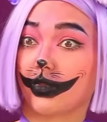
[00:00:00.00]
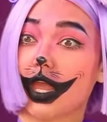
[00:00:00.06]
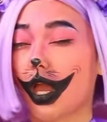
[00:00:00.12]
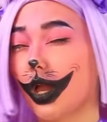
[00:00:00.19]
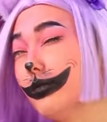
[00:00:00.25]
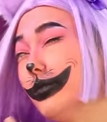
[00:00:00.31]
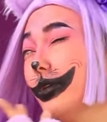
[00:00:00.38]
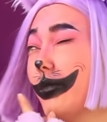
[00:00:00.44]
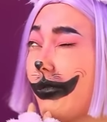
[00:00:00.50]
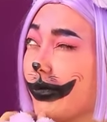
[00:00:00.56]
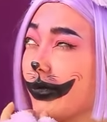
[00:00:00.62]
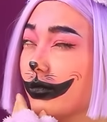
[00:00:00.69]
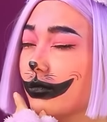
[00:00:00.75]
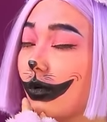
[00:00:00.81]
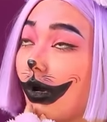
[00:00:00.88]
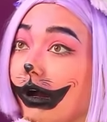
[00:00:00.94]
Nah,
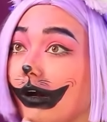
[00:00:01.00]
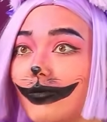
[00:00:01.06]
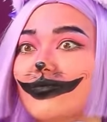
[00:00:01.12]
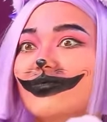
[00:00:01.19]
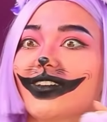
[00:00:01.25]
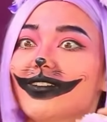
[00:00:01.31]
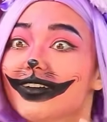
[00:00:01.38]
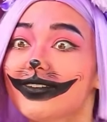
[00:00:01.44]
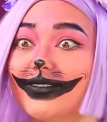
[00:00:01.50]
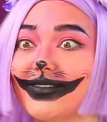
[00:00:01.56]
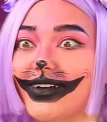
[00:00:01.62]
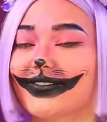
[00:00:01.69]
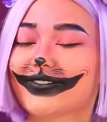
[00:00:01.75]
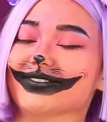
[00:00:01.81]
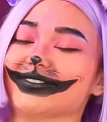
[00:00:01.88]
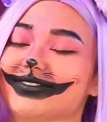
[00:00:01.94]
I'll call a
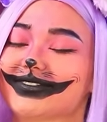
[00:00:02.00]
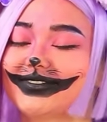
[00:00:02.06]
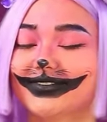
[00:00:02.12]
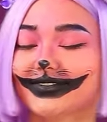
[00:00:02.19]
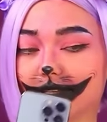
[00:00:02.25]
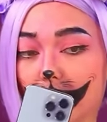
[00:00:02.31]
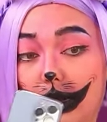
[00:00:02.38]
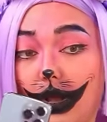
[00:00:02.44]
professional.